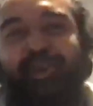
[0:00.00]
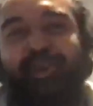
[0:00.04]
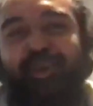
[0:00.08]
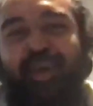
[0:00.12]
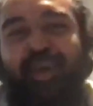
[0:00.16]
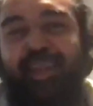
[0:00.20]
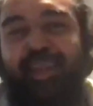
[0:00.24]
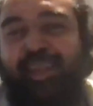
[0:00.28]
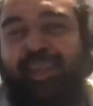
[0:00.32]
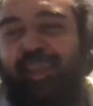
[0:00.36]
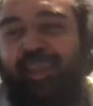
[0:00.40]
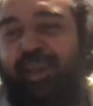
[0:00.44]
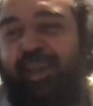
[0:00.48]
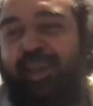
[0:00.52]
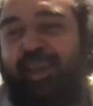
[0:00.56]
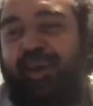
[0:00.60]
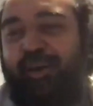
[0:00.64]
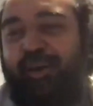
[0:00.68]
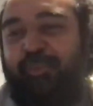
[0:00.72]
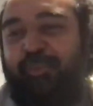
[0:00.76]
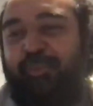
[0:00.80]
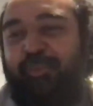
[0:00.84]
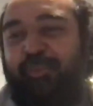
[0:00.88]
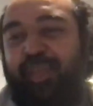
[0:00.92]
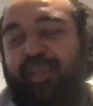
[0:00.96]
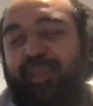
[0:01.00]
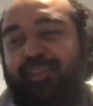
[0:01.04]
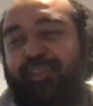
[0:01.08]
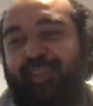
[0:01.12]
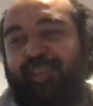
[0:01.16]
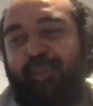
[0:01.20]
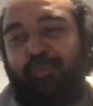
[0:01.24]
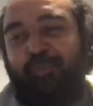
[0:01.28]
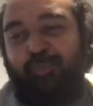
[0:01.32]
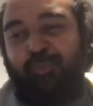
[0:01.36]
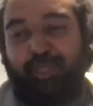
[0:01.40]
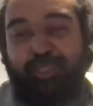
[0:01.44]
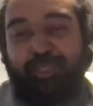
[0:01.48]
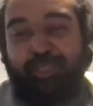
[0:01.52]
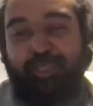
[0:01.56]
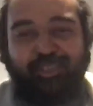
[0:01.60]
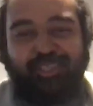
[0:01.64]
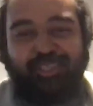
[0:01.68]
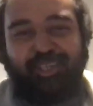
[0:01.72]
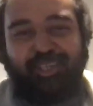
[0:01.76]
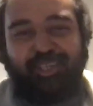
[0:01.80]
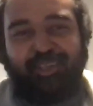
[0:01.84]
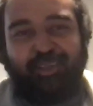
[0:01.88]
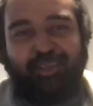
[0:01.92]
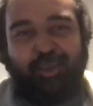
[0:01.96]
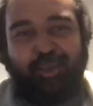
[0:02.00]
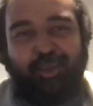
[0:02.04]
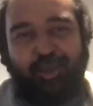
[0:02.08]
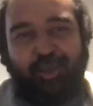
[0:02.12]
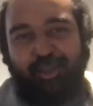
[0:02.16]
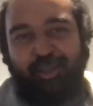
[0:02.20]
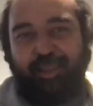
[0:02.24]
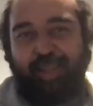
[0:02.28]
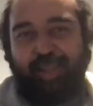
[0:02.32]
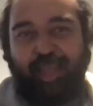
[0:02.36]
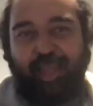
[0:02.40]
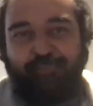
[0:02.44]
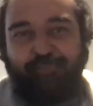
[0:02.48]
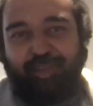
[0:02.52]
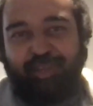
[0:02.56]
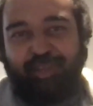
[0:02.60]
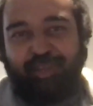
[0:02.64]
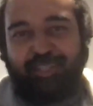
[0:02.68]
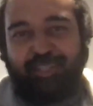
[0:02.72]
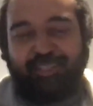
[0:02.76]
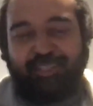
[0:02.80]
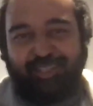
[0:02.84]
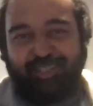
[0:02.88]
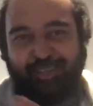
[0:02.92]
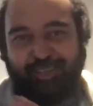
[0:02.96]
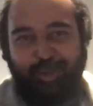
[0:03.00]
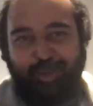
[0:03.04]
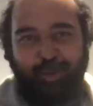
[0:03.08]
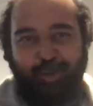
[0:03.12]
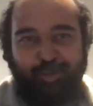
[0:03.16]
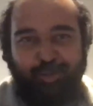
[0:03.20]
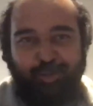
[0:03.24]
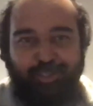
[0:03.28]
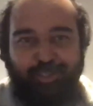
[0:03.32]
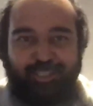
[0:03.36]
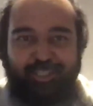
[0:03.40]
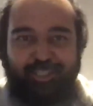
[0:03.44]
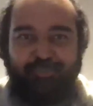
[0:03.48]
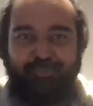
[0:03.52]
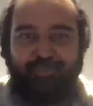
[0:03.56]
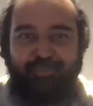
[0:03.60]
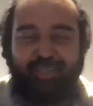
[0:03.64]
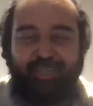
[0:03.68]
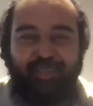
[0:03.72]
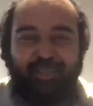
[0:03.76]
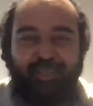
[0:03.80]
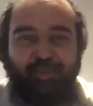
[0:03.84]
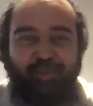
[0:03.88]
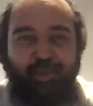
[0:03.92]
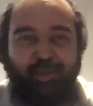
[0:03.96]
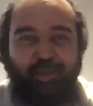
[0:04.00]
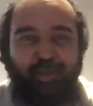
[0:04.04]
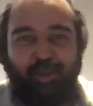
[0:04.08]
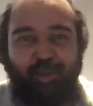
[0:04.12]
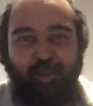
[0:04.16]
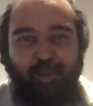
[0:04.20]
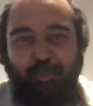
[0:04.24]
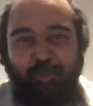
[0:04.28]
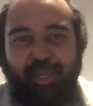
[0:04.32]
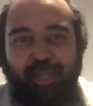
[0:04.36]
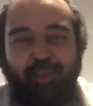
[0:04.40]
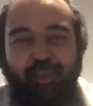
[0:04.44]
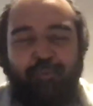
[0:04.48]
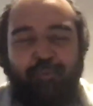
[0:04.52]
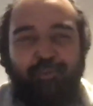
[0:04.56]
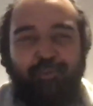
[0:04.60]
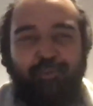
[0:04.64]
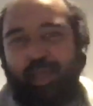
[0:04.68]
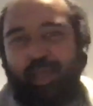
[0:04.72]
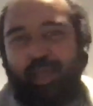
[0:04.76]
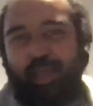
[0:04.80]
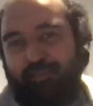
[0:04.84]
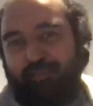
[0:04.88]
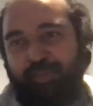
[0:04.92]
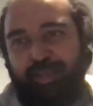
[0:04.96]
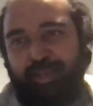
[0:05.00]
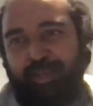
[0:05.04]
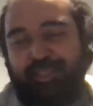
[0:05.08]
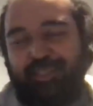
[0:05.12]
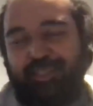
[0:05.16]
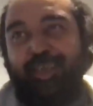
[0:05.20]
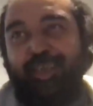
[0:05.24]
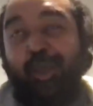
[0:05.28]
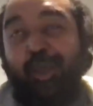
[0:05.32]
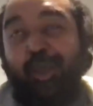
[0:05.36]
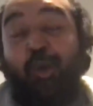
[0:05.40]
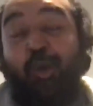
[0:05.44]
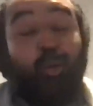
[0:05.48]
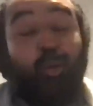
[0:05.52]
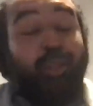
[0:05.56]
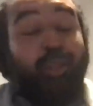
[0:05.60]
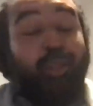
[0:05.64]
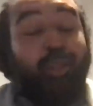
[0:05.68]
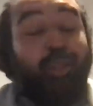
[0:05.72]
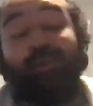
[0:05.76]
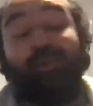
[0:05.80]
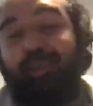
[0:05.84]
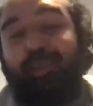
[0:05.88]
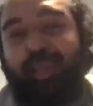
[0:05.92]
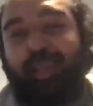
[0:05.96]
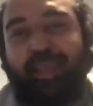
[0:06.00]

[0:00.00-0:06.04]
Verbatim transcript: Annie, uh, because I'm researching uh, liveness and you know the shifting uh, meaning of liveness, oh, whether oh, cool.